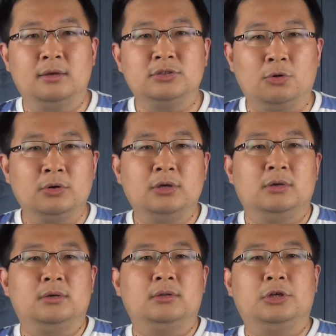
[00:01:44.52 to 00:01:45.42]
So
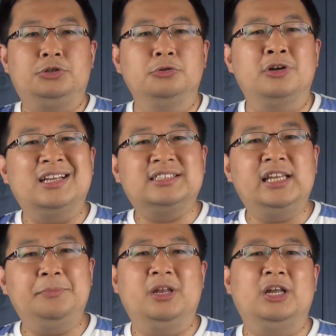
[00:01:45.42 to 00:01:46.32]
the children
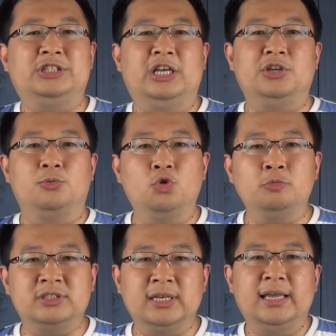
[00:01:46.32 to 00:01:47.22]
asleep in adjacent
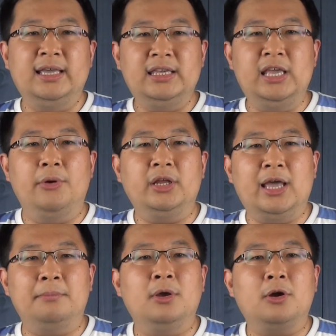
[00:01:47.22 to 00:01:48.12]
rooms, hearing
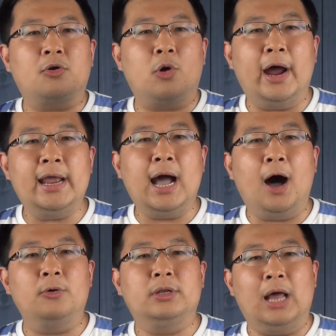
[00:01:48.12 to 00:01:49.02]
them cry
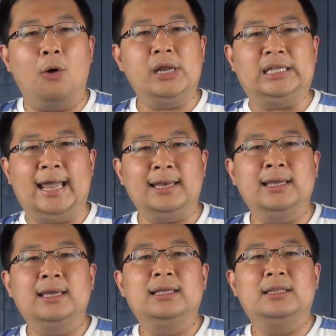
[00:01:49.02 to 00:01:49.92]
out now and then,
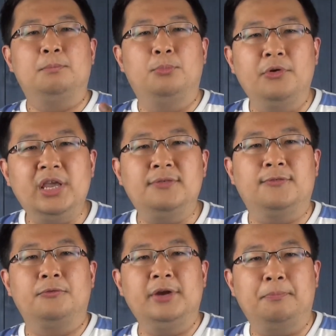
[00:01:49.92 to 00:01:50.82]
the
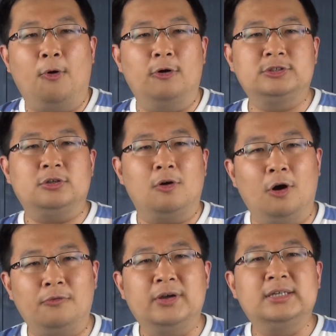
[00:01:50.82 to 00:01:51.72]
brief reports
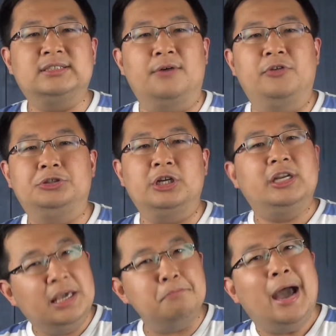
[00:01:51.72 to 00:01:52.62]
of
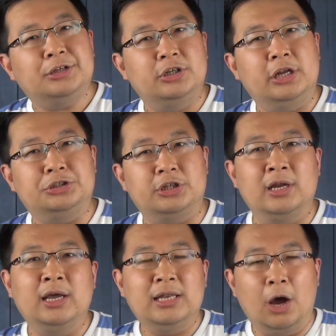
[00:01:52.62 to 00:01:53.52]
sufficient
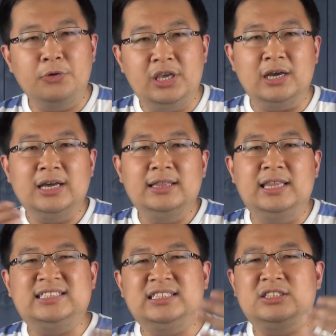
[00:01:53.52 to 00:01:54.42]
imagination. Now here,
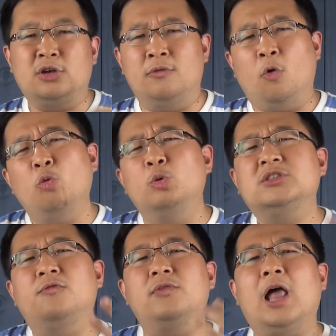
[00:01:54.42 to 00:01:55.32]
this is sort of
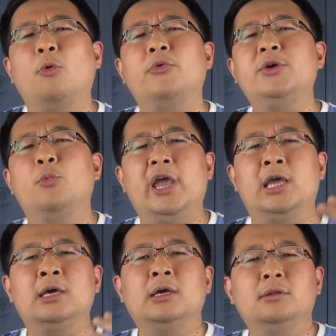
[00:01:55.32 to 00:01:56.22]
almost flowery
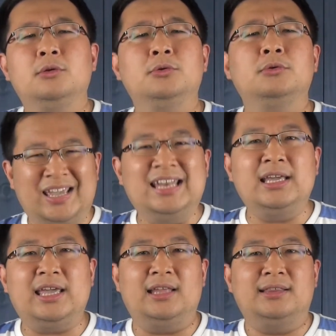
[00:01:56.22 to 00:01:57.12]
way to
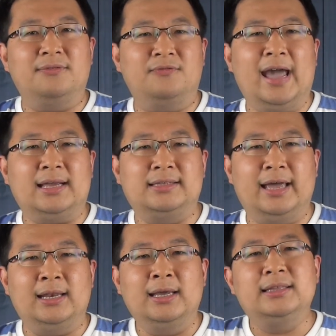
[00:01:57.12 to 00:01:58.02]
indicate the fact
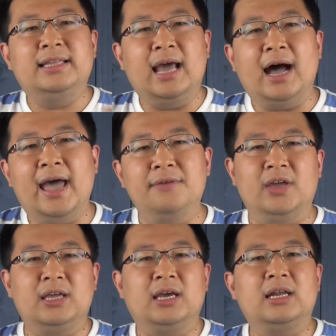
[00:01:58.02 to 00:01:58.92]
that they are
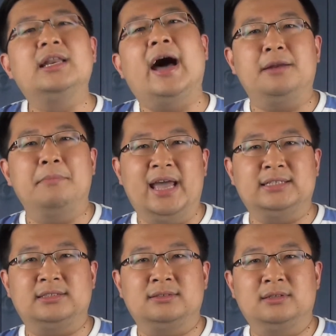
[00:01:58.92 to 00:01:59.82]
having
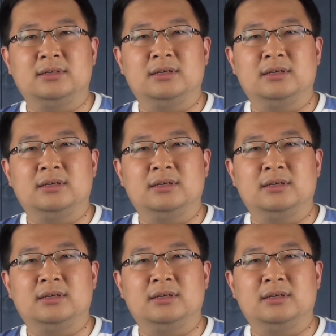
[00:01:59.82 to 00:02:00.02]
nightmares,